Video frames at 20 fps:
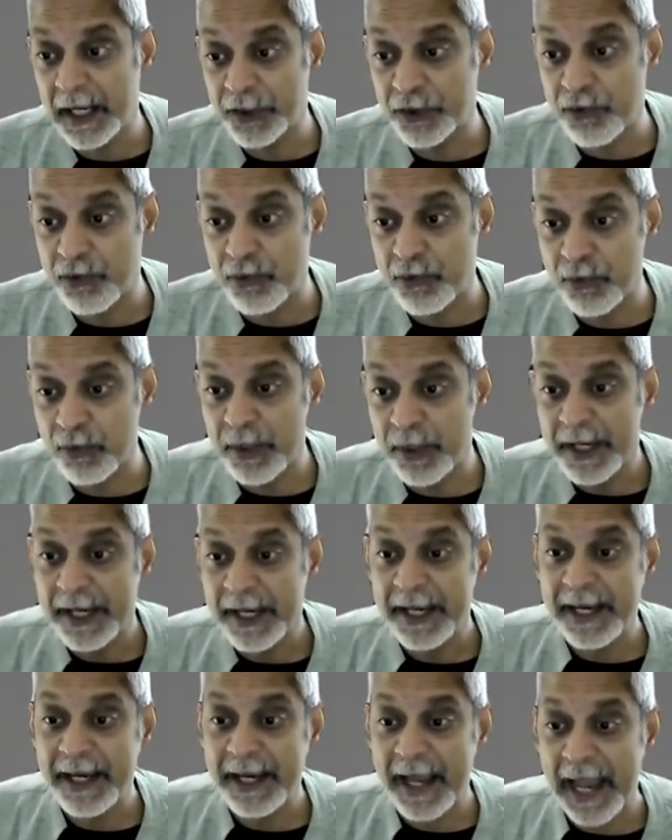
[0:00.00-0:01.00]
through
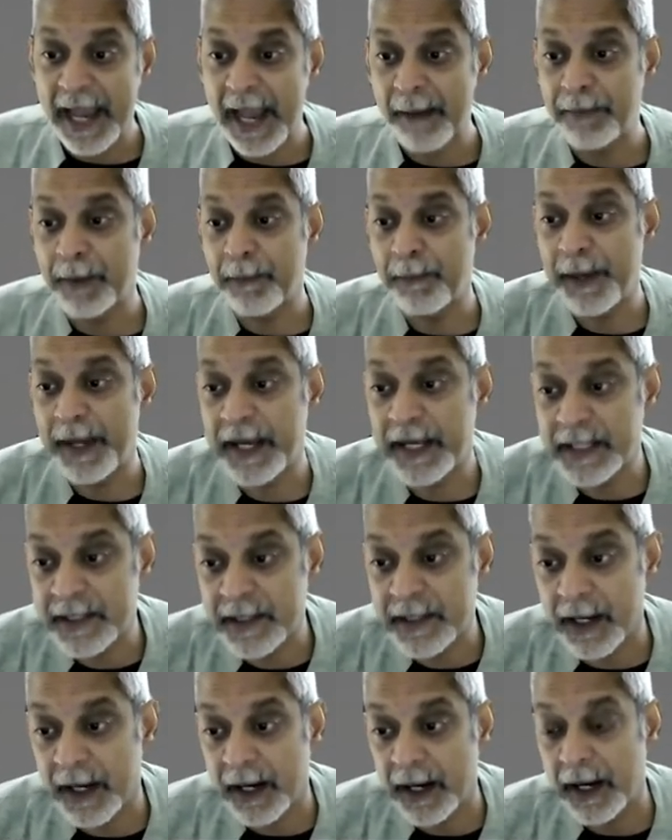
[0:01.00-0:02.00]
an app-based